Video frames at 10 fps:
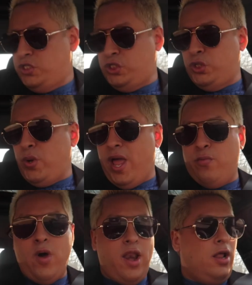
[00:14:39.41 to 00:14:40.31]
Do I
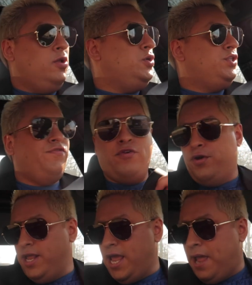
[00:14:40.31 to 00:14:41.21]
want to lose
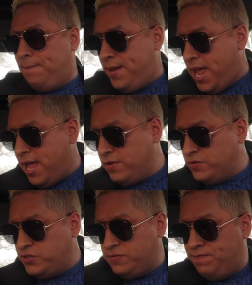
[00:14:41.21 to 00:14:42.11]
48
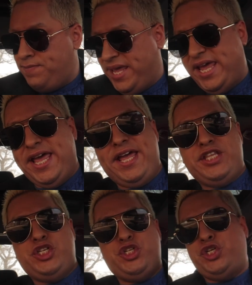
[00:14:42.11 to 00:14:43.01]
pounds,
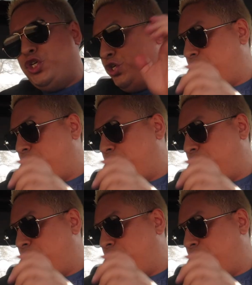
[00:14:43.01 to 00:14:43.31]
bitch?